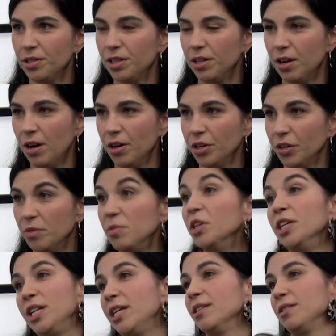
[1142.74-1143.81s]
to our
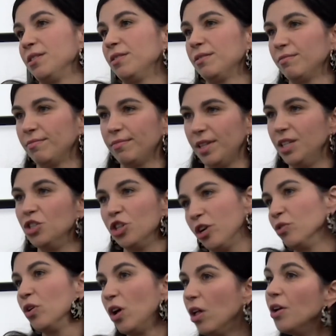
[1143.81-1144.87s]
community as in
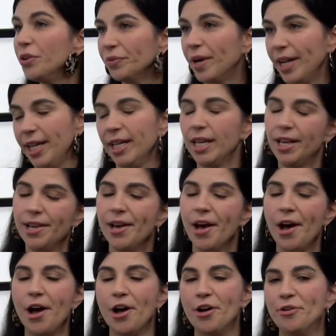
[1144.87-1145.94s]
general, right? right.
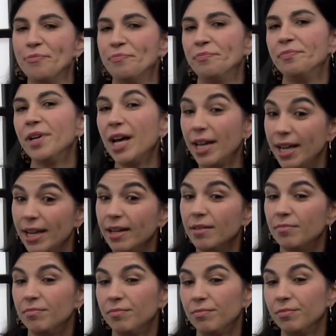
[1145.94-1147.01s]
Um, I
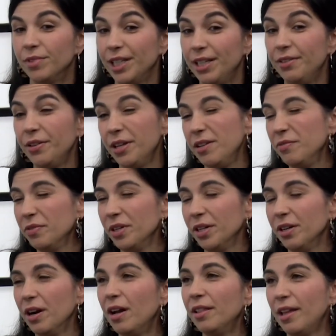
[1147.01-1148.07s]
am really looking
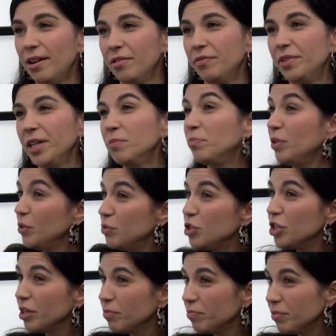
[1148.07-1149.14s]
for a lot of like blue
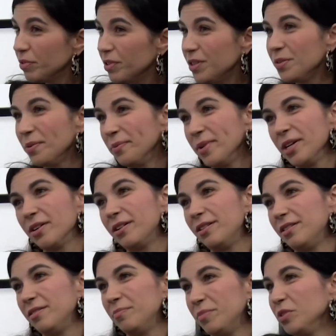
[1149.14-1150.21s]
chip is what we mm-hmm.
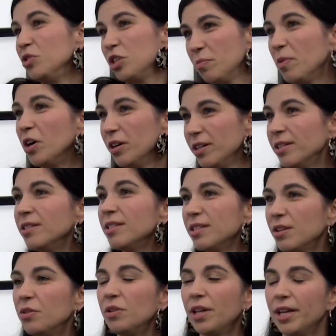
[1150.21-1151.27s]
call blue chip artists.
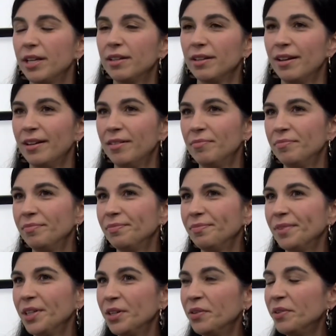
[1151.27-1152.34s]
So like um,
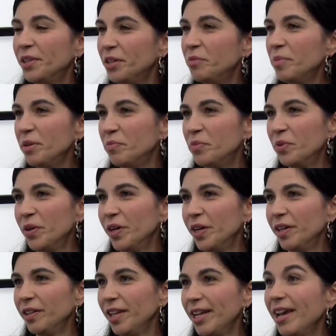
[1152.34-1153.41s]
you know a little bit
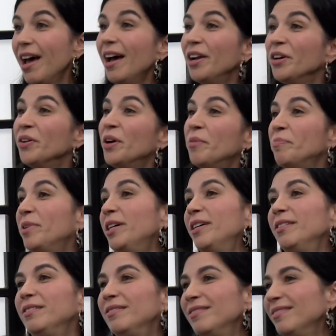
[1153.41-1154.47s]
more like higher up
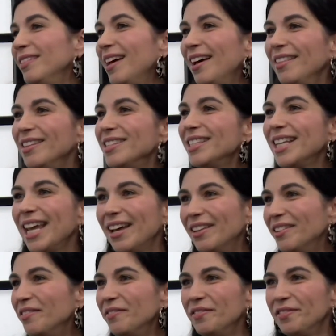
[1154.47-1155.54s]
on on the
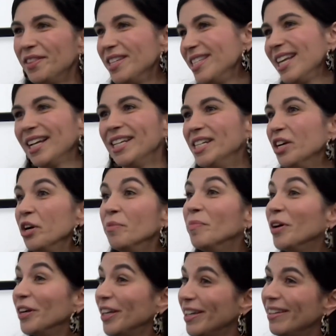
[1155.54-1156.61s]
scale of the secondary
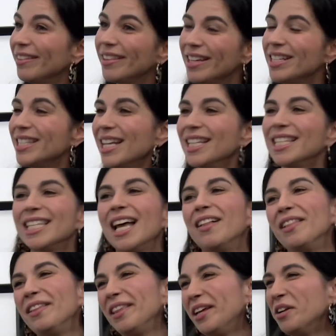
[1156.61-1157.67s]
market, things okay. that
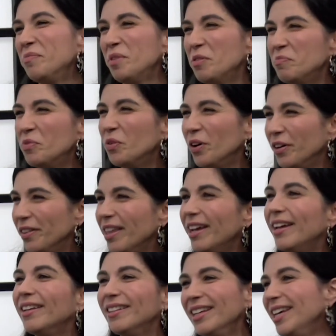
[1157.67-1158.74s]
sell a little bit more mm-hmm.
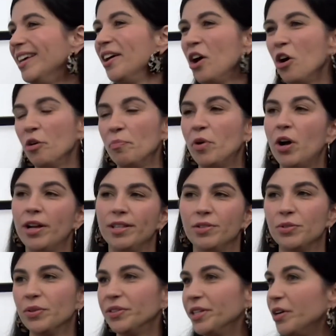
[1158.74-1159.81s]
that are bought and
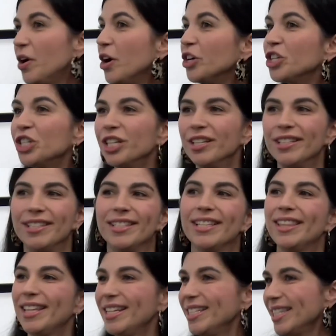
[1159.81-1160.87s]
sold at auctions
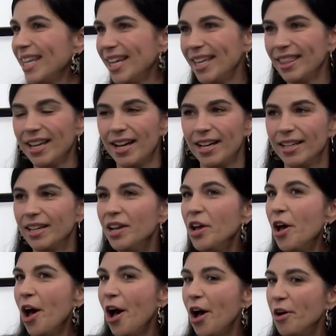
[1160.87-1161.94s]
and things mm-hmm. like that,
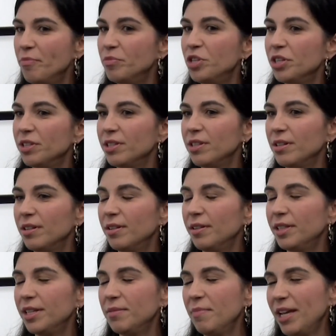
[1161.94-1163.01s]
mm-hmm. um, just to
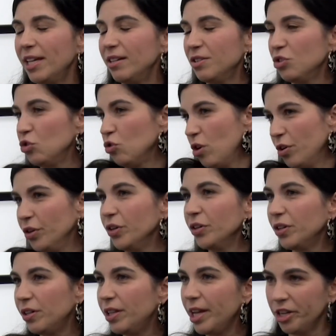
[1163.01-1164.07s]
to make it a stronger
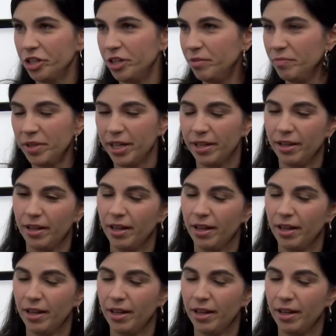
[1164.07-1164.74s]
collection. But